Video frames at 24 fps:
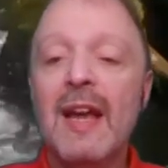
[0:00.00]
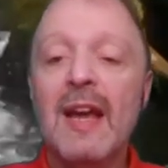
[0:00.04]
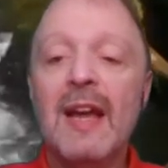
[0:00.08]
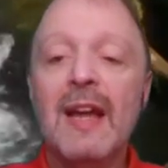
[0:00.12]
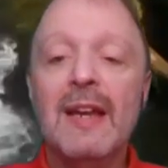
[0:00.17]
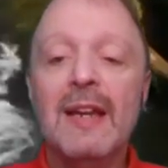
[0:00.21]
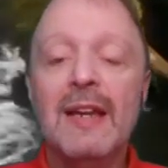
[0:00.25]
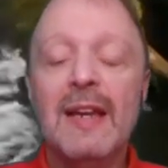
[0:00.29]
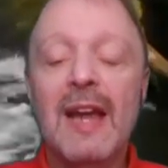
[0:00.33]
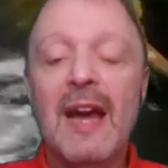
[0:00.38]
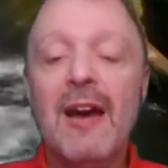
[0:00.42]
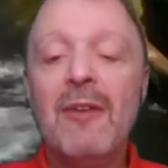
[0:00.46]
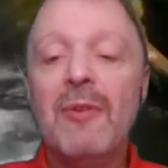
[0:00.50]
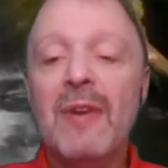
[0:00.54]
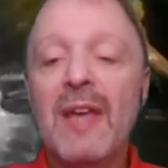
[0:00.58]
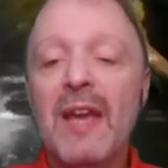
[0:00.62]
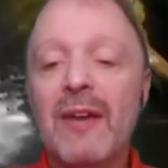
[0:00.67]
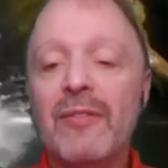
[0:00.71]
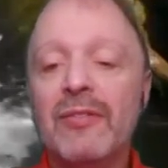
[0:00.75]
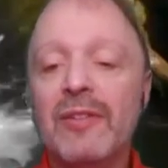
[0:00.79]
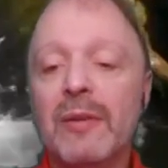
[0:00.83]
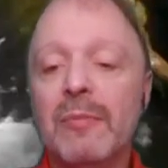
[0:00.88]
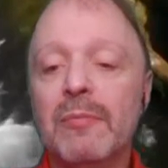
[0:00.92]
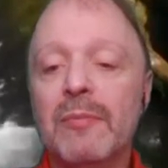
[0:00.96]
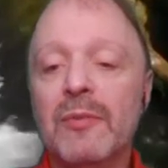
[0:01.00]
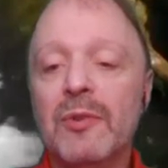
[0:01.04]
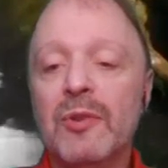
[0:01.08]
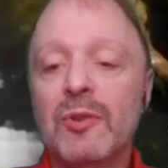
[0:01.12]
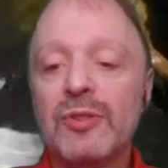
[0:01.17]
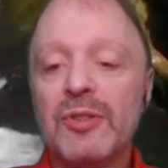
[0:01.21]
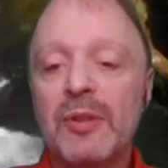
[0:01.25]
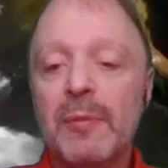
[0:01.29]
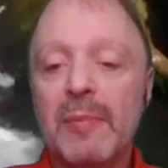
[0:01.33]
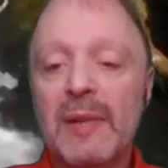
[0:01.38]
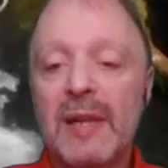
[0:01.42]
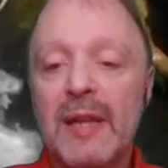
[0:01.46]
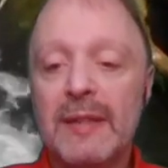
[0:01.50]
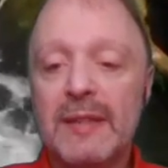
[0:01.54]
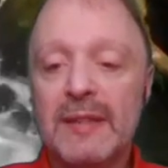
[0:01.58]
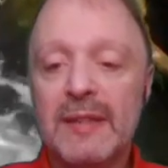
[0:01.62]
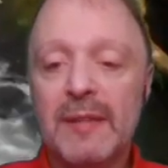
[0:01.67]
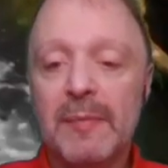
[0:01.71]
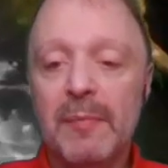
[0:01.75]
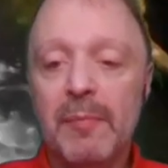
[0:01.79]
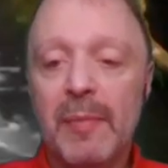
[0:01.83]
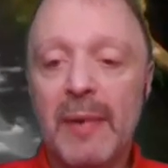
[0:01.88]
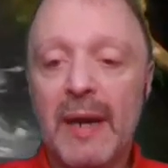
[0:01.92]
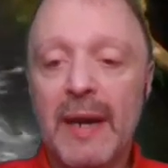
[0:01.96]
Now we have to multiply this
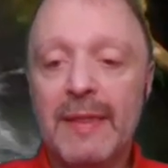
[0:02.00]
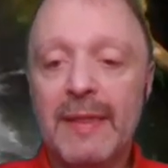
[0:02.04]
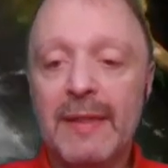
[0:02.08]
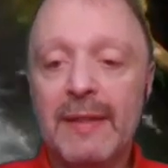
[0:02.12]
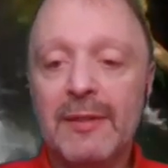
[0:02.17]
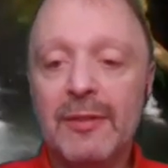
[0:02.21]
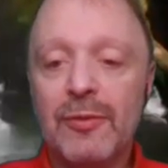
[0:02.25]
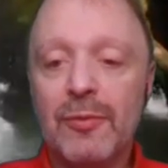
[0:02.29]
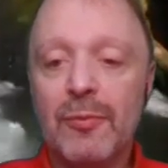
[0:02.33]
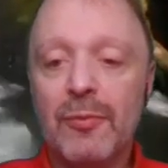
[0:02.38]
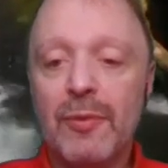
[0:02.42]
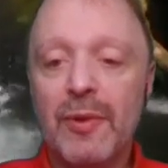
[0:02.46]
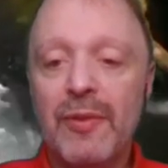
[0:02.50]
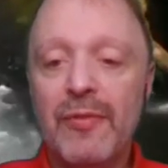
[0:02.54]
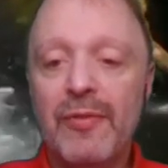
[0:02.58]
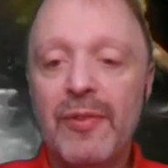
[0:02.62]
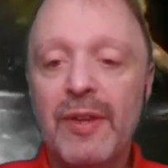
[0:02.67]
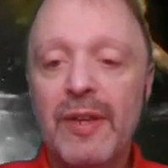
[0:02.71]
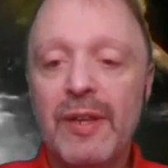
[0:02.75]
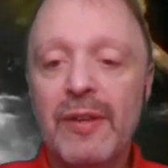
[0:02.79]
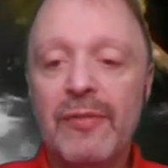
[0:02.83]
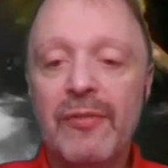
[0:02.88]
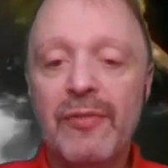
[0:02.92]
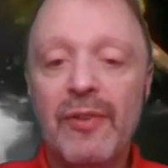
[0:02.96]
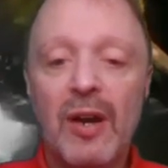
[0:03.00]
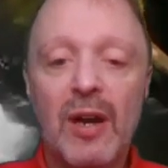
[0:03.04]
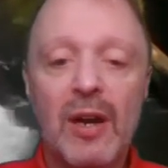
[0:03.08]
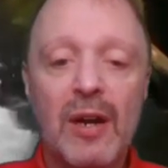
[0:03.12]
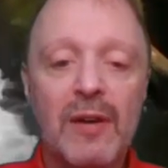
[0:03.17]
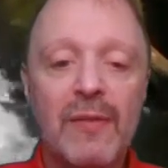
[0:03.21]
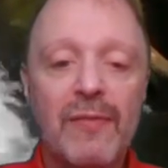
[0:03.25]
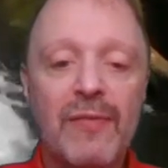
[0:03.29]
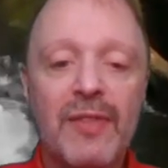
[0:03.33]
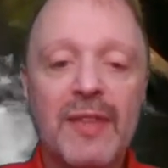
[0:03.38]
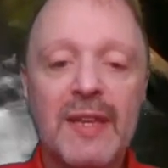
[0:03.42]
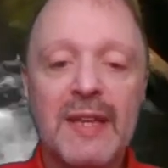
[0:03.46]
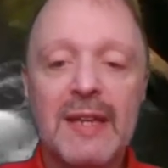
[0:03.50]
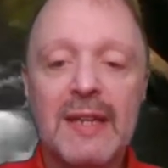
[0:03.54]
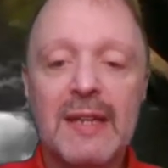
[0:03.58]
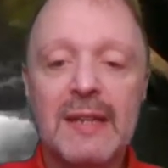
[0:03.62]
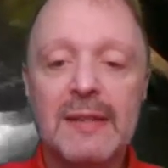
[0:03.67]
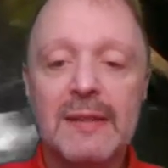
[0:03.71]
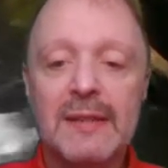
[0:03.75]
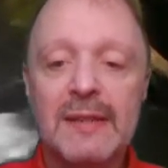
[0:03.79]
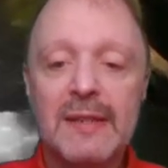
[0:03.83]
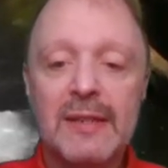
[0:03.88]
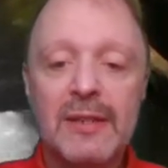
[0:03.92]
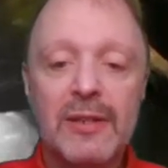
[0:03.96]
by the derivative of the
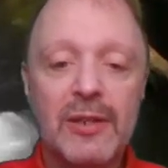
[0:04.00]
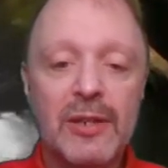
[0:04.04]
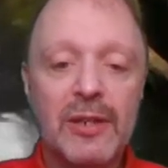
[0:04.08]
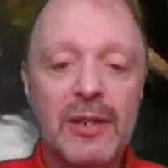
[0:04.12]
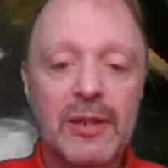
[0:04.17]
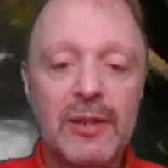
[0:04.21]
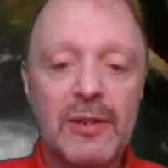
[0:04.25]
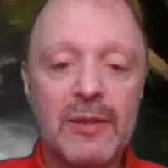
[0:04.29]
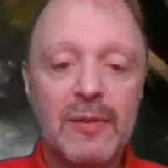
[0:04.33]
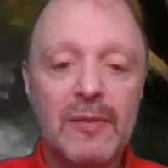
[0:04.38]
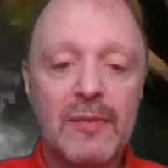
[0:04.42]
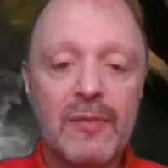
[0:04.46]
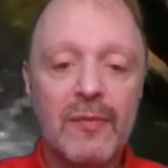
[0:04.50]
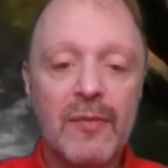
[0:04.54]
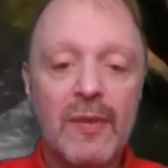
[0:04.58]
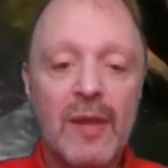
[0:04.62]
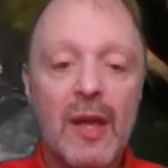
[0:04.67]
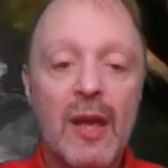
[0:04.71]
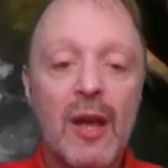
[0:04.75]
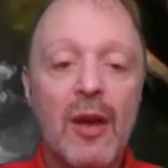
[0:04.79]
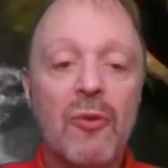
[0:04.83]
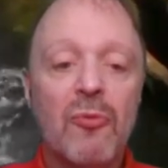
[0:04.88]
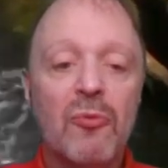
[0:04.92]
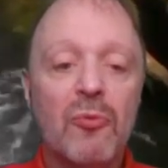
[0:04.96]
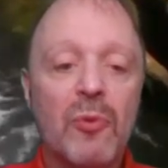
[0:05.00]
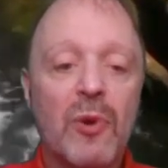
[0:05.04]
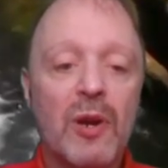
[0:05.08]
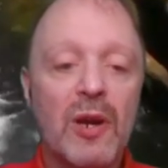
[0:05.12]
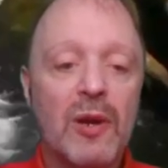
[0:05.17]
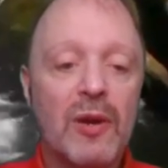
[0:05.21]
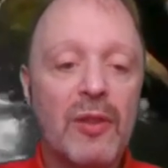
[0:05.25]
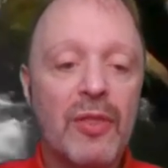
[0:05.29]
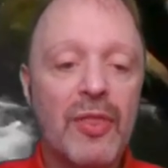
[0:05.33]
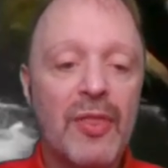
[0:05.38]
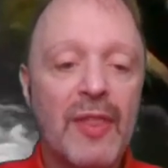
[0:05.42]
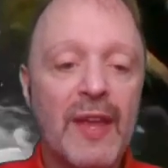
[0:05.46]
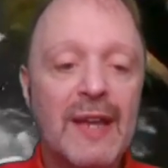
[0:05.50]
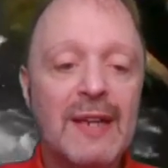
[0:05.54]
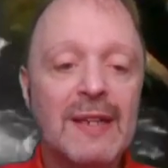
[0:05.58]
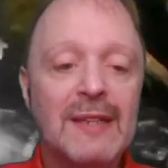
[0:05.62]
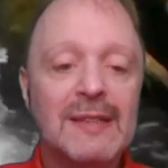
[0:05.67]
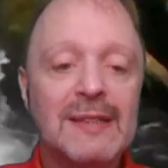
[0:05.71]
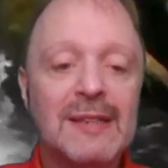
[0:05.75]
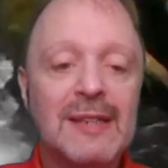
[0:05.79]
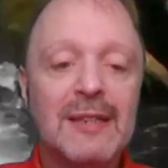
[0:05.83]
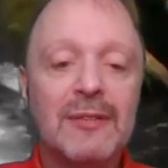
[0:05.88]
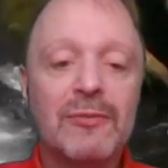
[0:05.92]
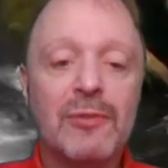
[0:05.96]
interior, where theta
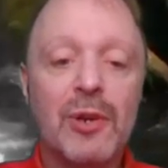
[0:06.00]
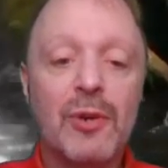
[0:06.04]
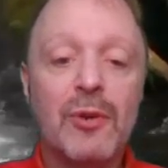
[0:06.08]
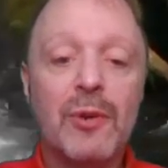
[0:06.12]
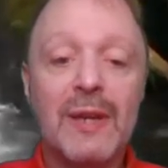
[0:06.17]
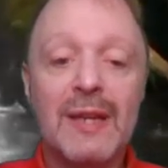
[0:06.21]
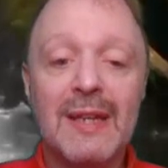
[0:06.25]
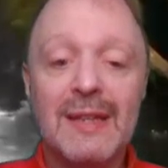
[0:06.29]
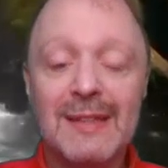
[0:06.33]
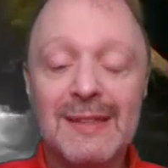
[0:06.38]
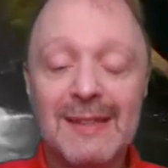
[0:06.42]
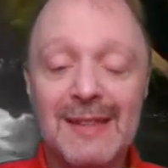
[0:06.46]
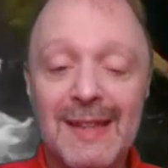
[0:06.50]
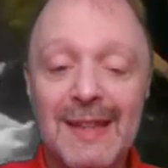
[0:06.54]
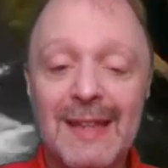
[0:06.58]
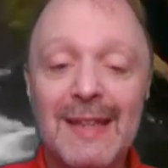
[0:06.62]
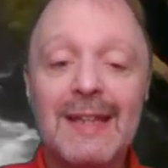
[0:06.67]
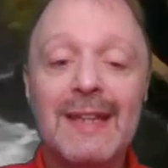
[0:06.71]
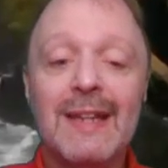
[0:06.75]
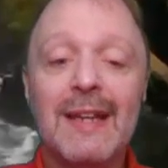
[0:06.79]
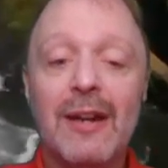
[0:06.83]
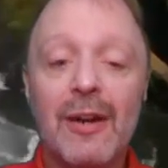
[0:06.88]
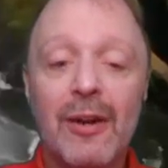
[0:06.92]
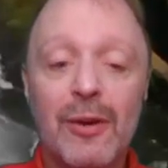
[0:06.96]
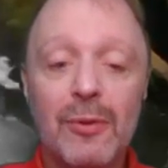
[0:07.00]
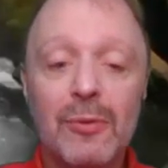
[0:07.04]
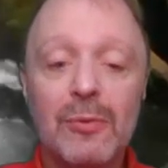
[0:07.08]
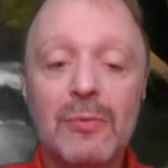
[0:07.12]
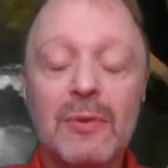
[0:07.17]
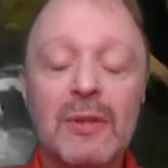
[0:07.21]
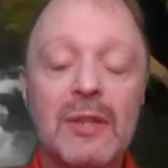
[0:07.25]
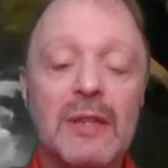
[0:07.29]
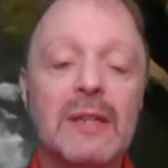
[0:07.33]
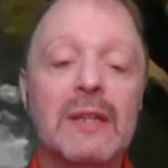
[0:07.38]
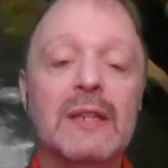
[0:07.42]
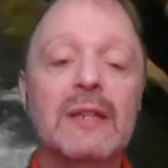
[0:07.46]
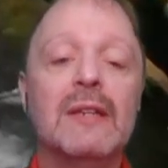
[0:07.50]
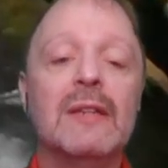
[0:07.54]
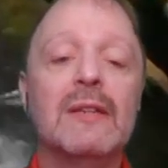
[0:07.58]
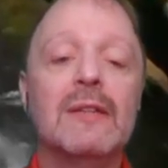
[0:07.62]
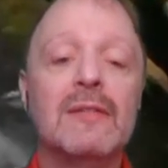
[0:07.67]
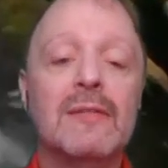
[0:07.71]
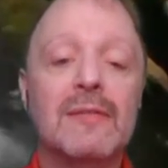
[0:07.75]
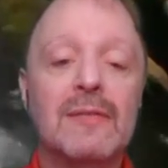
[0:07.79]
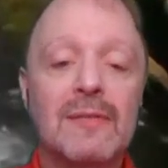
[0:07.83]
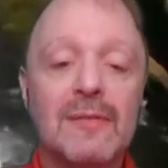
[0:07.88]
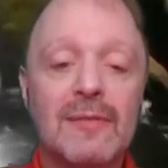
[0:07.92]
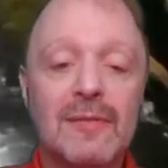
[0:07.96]
0 is the only
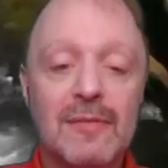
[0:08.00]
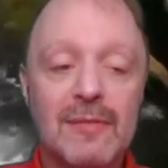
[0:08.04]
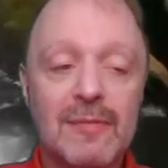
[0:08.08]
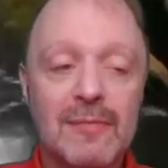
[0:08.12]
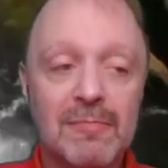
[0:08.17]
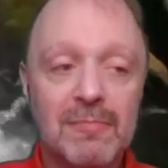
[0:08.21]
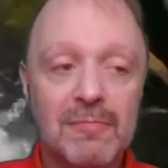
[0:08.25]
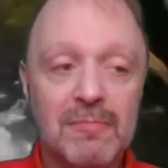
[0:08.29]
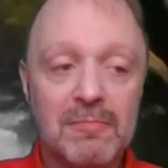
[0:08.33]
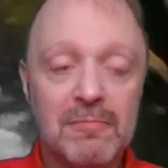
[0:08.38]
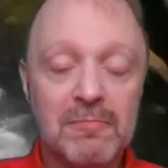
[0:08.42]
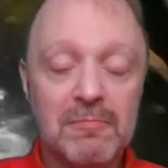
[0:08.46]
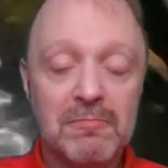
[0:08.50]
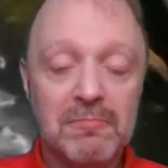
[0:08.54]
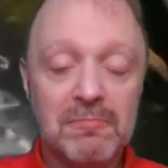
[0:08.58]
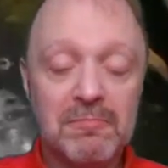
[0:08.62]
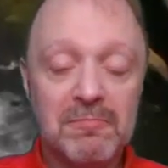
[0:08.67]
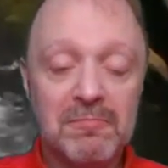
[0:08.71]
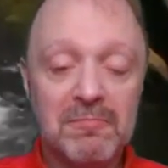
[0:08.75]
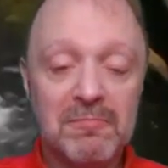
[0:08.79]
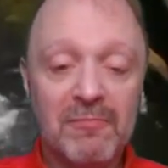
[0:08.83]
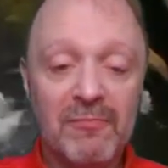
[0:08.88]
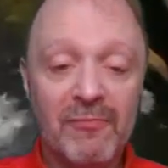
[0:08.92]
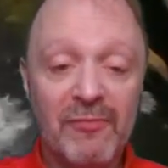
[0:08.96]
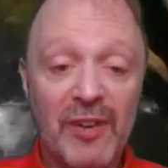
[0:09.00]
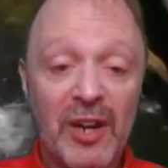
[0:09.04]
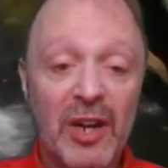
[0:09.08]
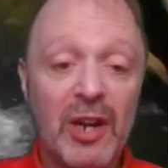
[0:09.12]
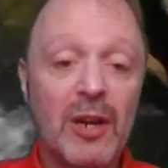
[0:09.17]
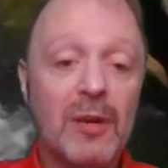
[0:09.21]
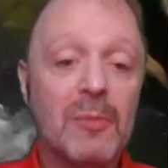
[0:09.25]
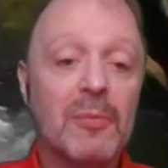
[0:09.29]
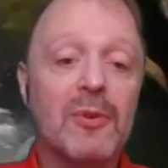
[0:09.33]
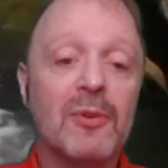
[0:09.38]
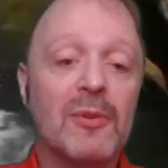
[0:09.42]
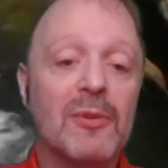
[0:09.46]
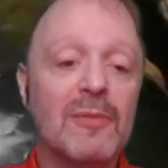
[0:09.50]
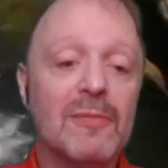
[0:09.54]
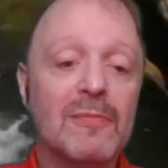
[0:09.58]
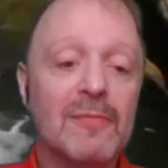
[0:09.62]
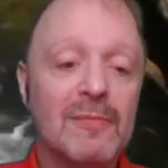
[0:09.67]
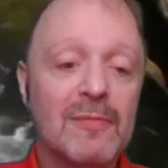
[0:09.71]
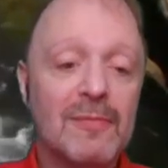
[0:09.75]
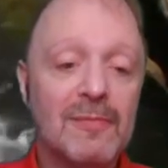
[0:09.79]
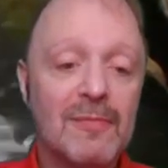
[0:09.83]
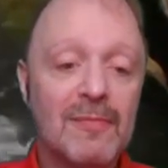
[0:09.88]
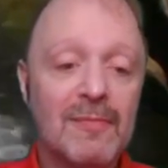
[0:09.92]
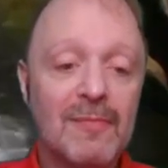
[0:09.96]
variable
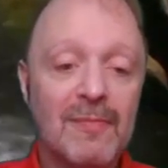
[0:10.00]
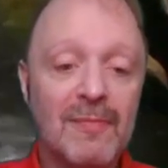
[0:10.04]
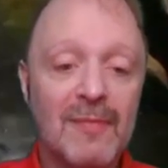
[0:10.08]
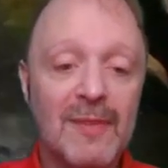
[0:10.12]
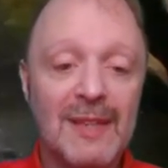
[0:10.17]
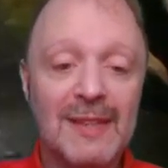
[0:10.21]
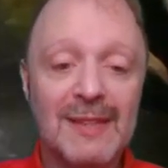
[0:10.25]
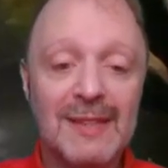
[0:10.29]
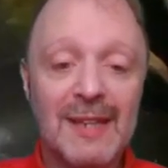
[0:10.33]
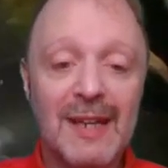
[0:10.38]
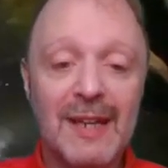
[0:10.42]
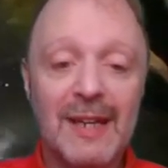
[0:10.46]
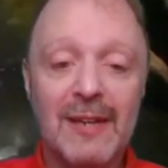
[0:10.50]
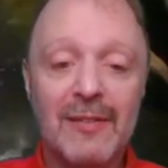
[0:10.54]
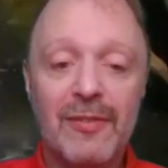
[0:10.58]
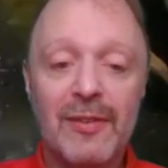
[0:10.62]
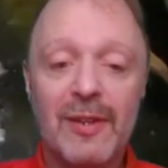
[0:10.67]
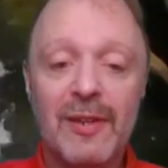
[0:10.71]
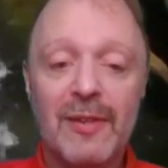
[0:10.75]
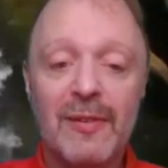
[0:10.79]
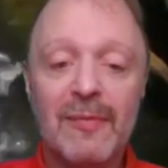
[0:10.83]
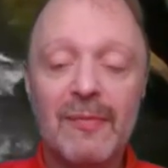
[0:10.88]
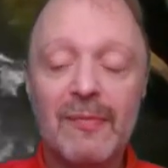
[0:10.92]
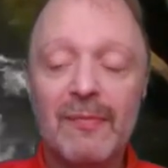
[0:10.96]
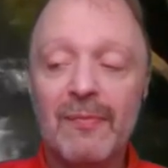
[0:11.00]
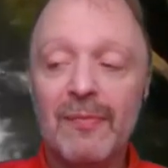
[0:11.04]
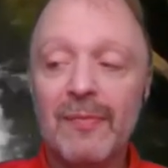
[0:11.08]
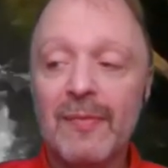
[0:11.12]
inside of here.